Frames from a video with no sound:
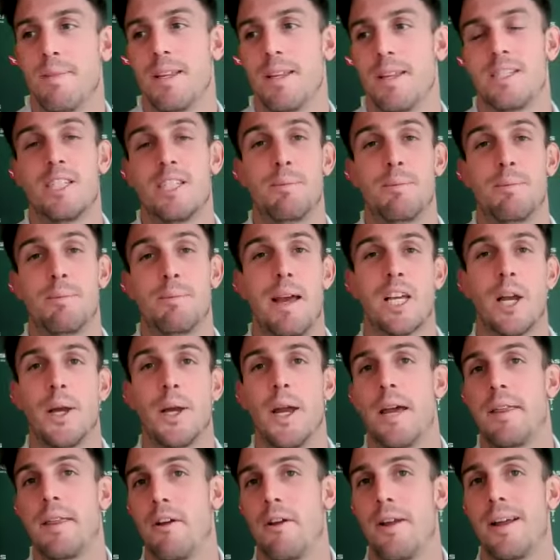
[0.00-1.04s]
It's just about going
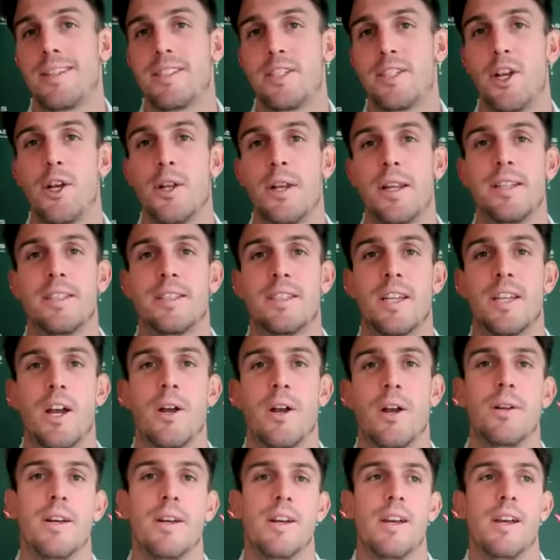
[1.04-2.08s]
out there and executing.
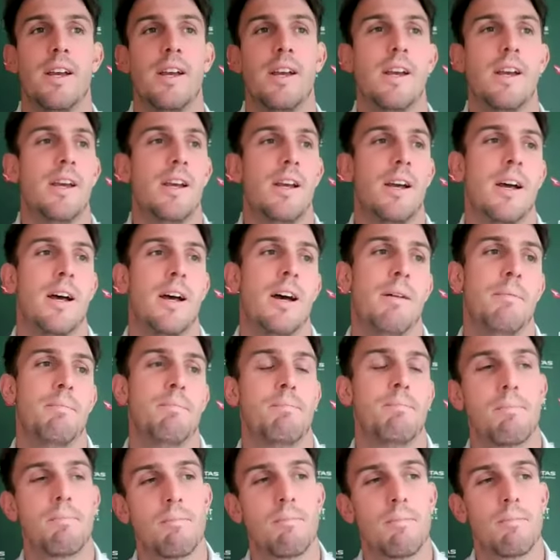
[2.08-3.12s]
So I
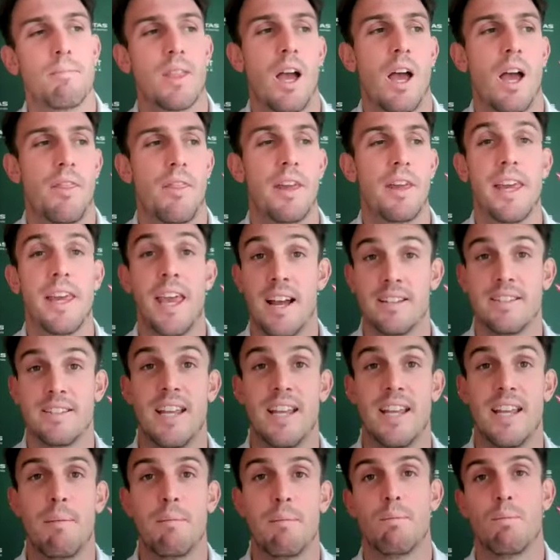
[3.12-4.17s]
think our
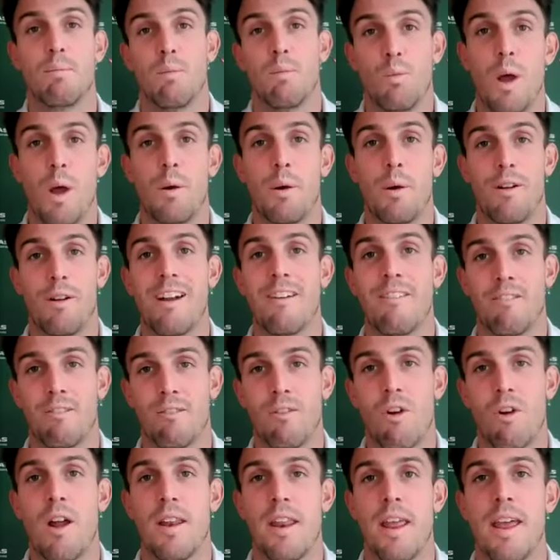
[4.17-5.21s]
team, where we're at
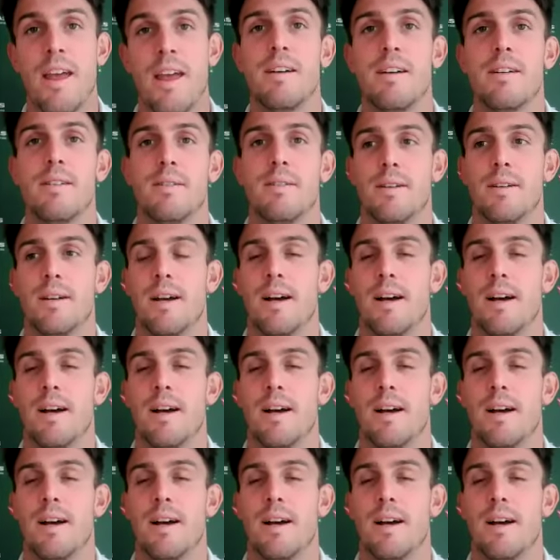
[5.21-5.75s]
right now,